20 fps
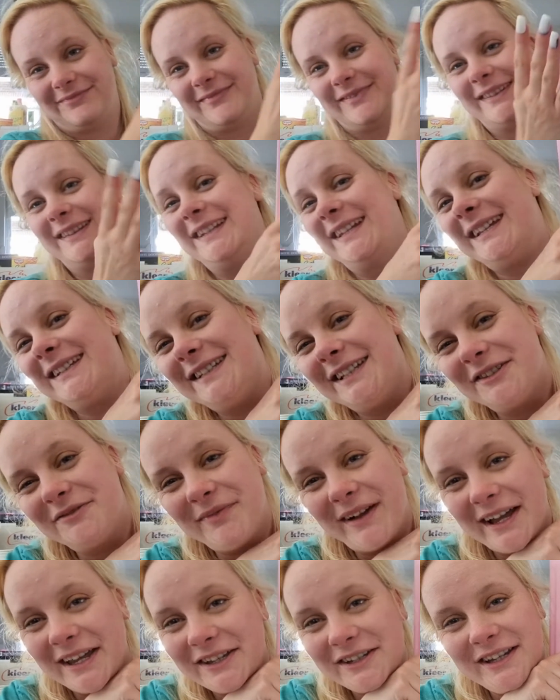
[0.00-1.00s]
This is
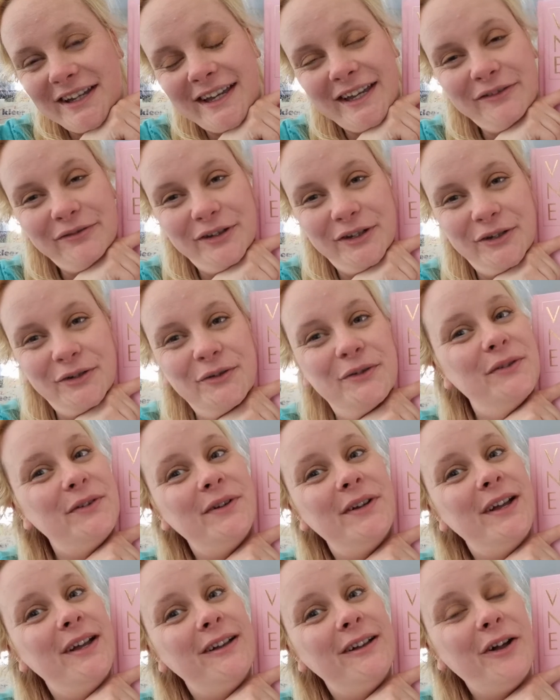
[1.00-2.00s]
my review
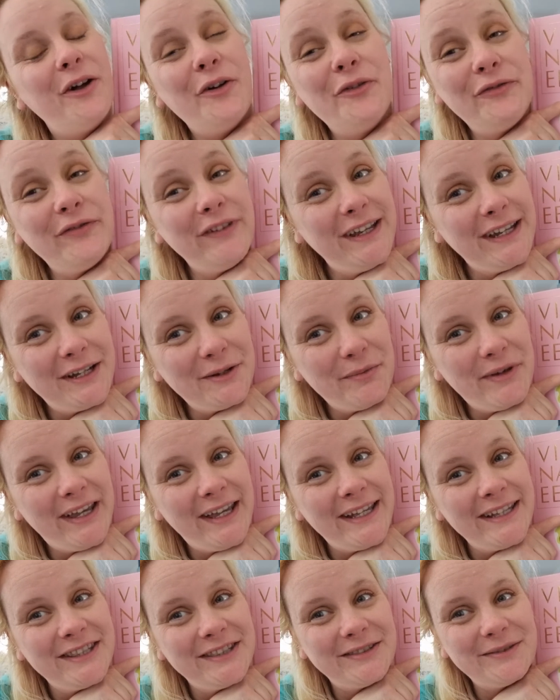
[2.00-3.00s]
of
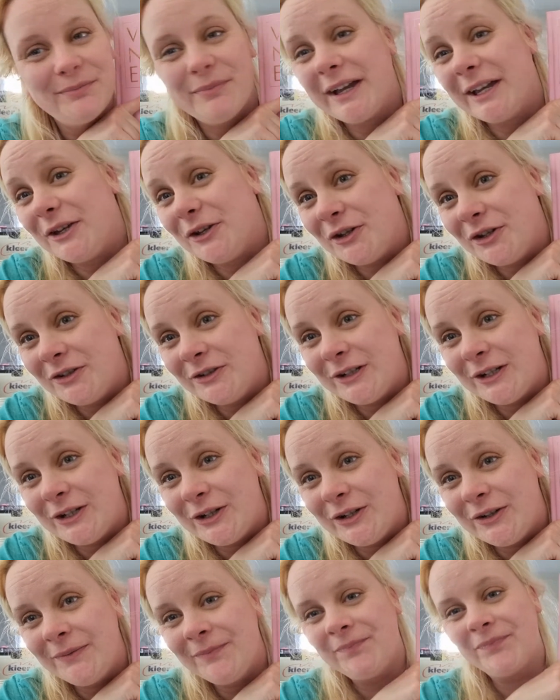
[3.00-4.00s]
Vietnamese by Uyen Luu.